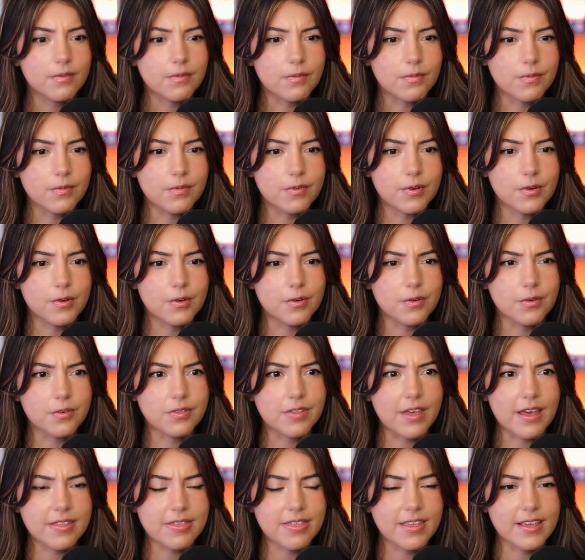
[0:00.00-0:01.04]
Whoa,
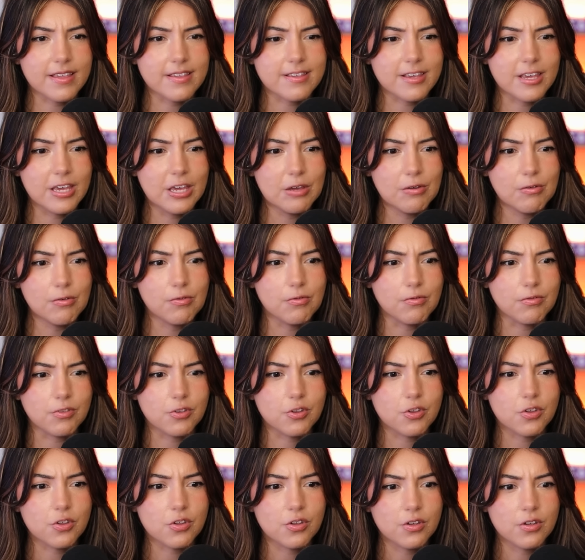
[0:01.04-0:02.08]
that thing's
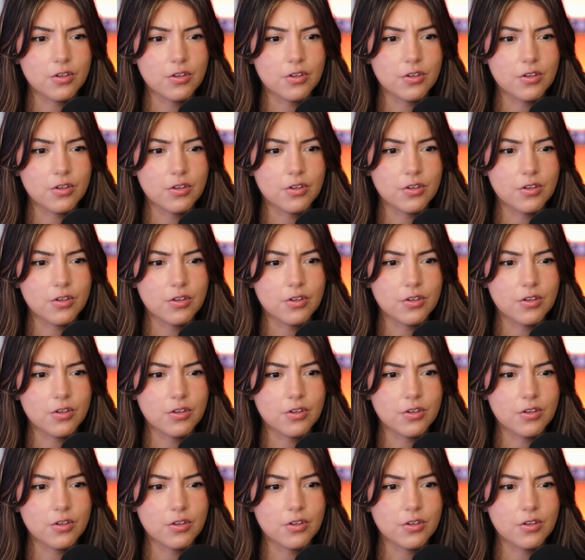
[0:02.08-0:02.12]
huge.